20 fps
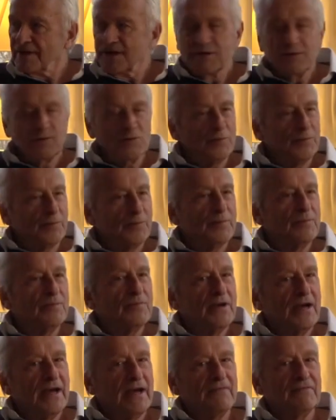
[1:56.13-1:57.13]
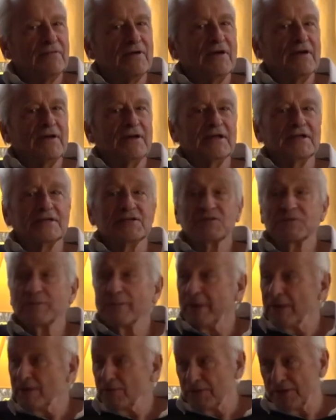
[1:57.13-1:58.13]
You have an
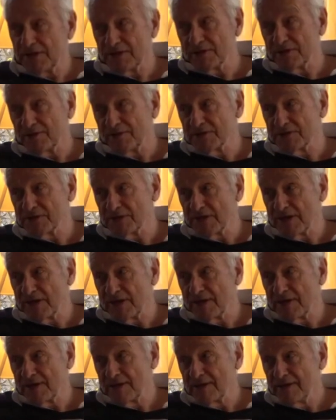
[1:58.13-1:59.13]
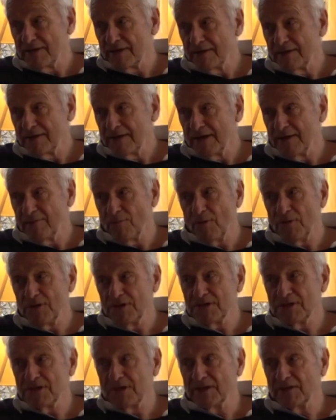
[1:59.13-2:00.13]
experience of a star. And what
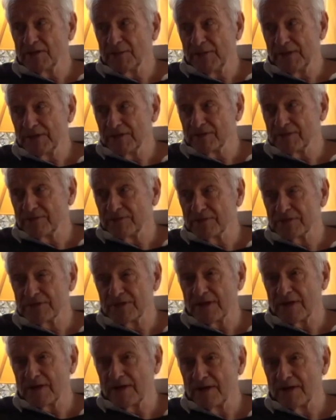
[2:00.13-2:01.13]
is an experience of a star?